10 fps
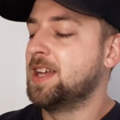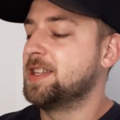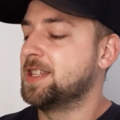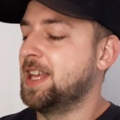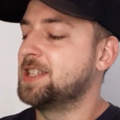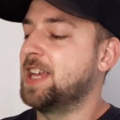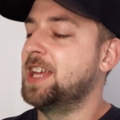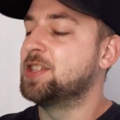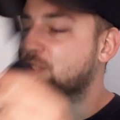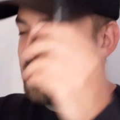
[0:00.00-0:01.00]
So let's
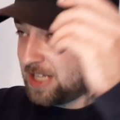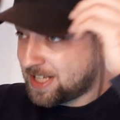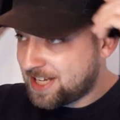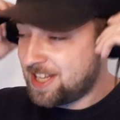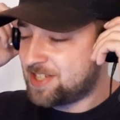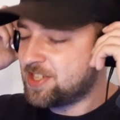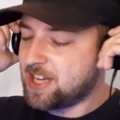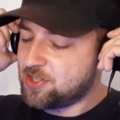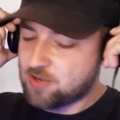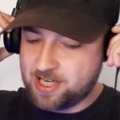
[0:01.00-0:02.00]
just
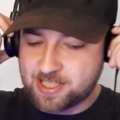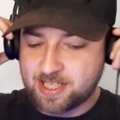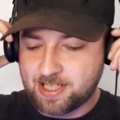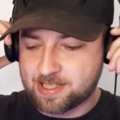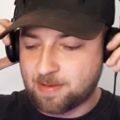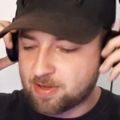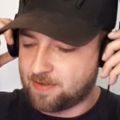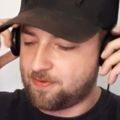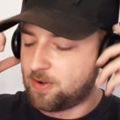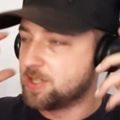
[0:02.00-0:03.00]
get straight into this. I'm
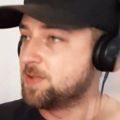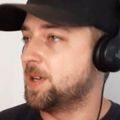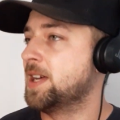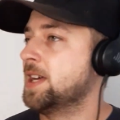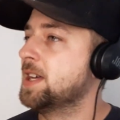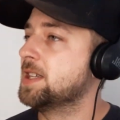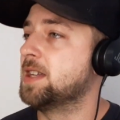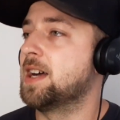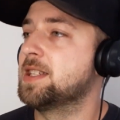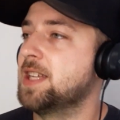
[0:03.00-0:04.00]
looking forward to it. So
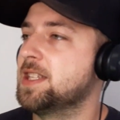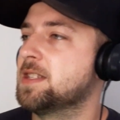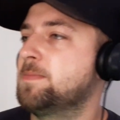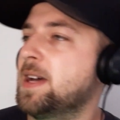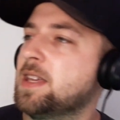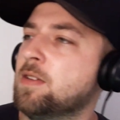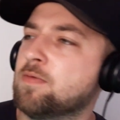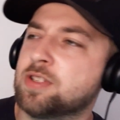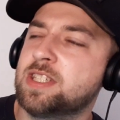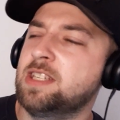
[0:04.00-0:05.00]
like I said, this is PAKY or
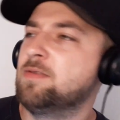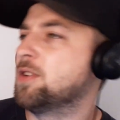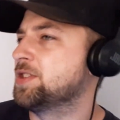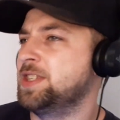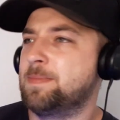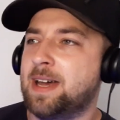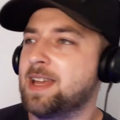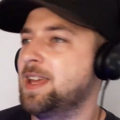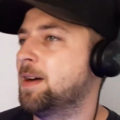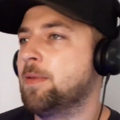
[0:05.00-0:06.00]
Rossi
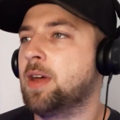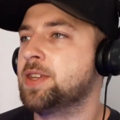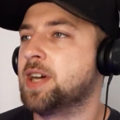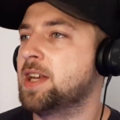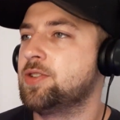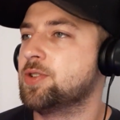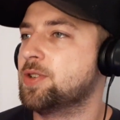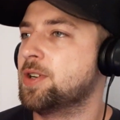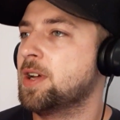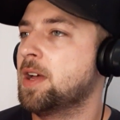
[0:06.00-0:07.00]
PAKY. I'm not entirely
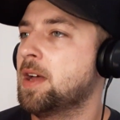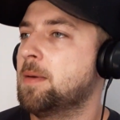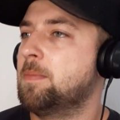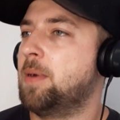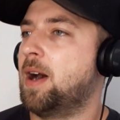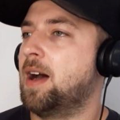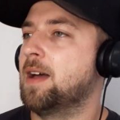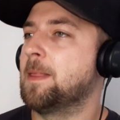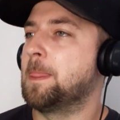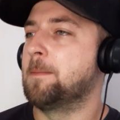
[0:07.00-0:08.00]
sure.
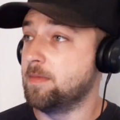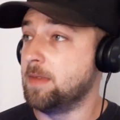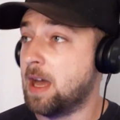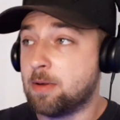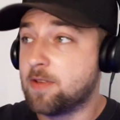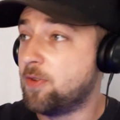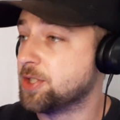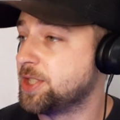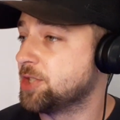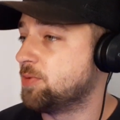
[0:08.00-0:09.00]
But yeah, I'm looking forward
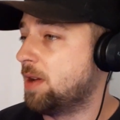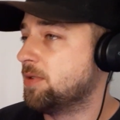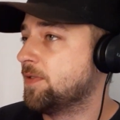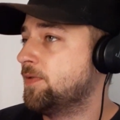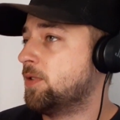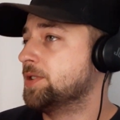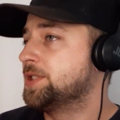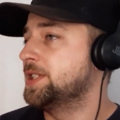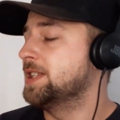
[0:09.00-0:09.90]
to this one. I'm looking forward to see